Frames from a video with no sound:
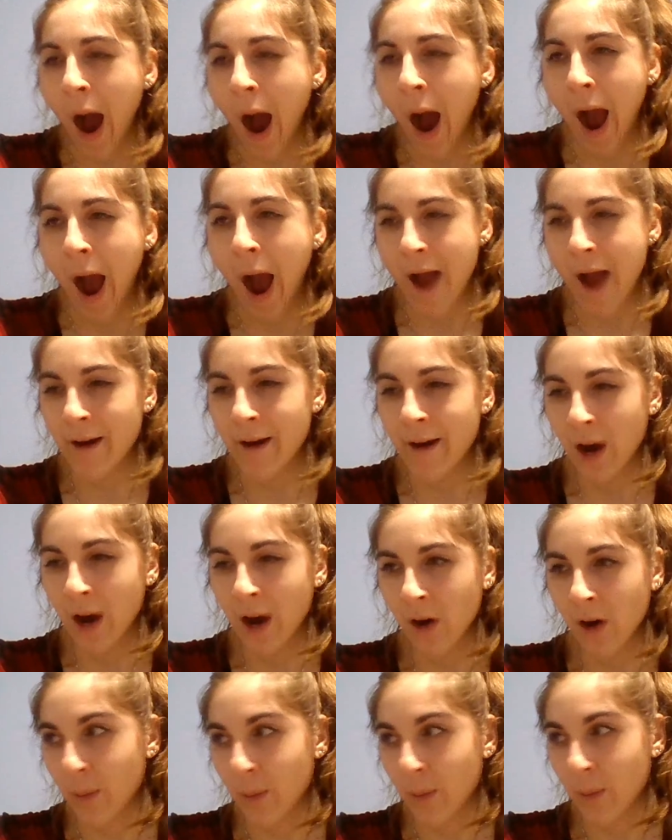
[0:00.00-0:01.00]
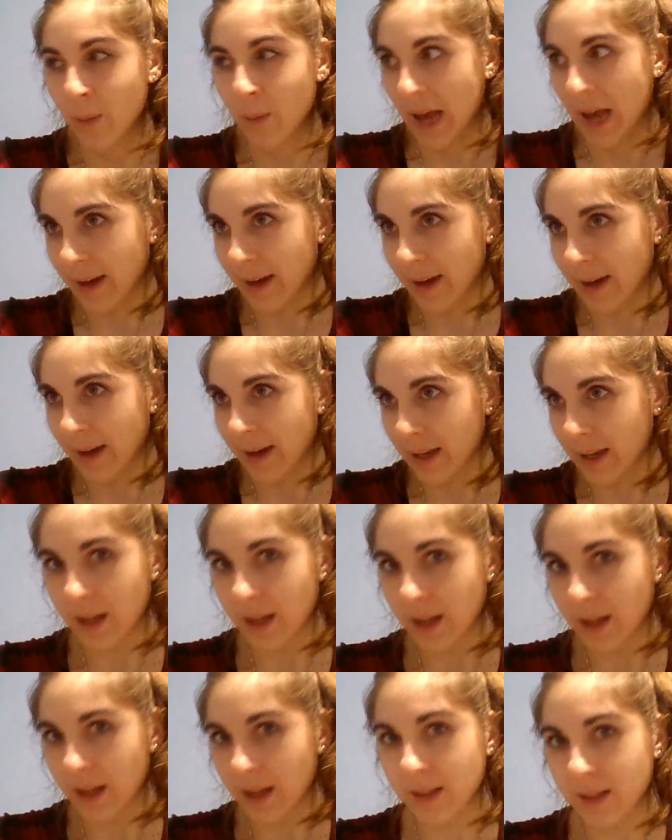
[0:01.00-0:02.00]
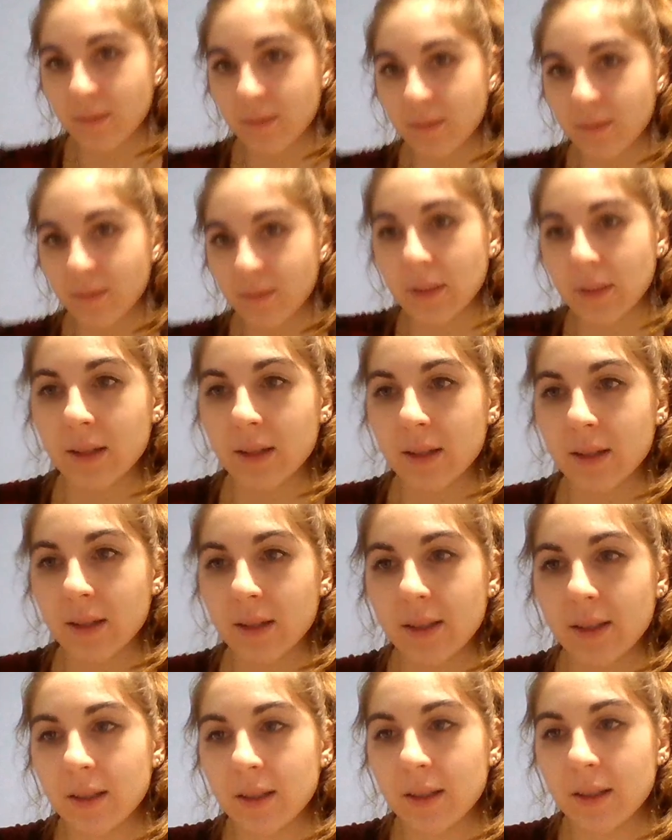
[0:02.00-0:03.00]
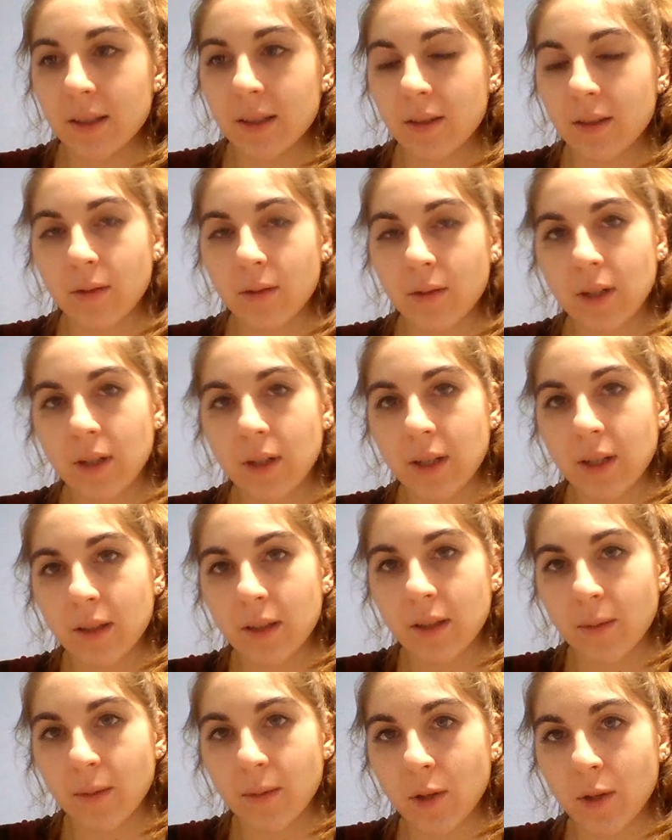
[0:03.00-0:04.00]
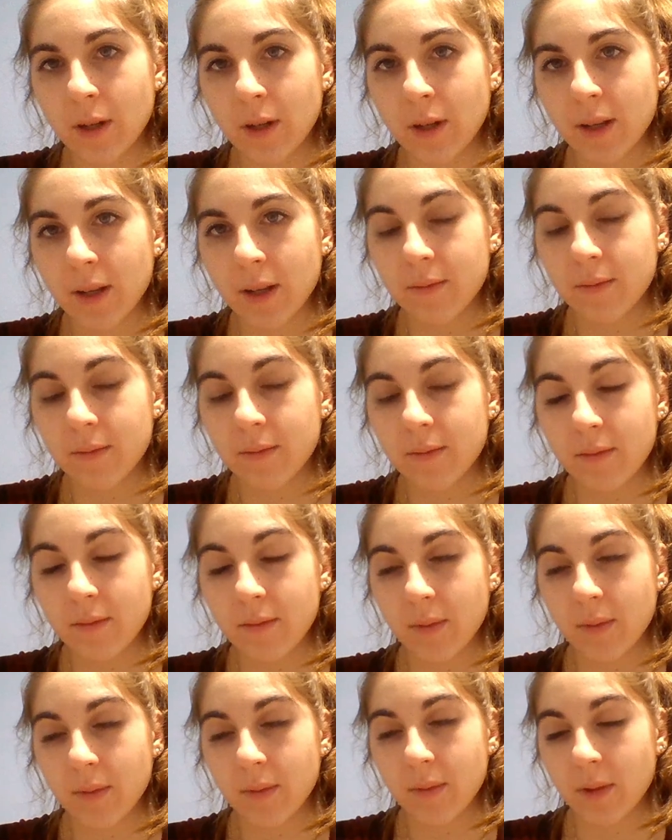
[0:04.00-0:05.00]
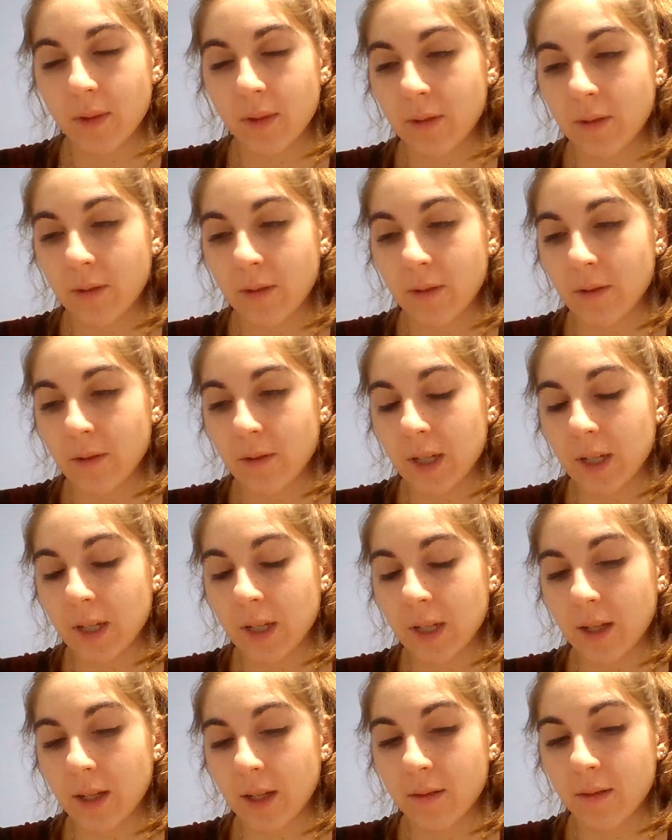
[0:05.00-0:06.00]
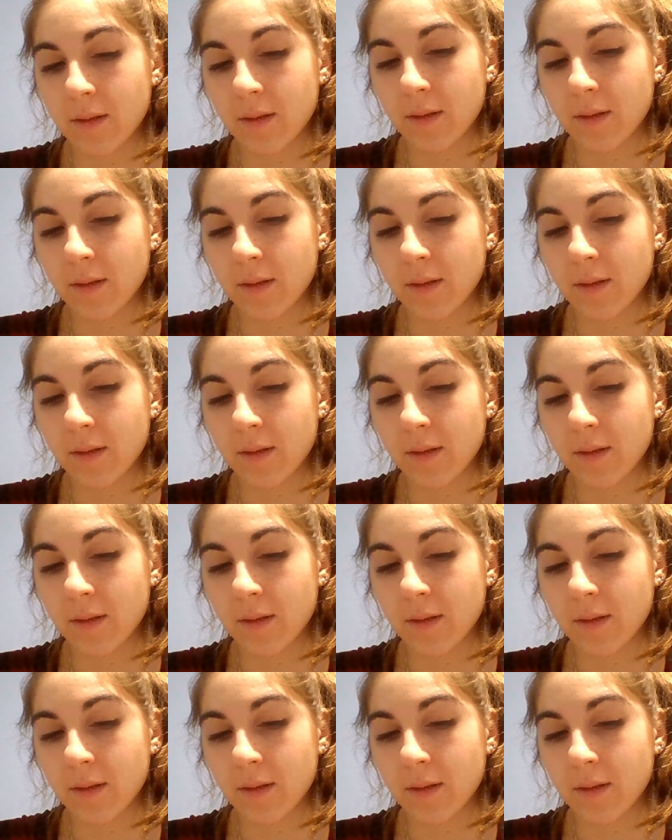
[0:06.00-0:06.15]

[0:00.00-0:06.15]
and go to bed, because it is 3 in the morning, 3:15,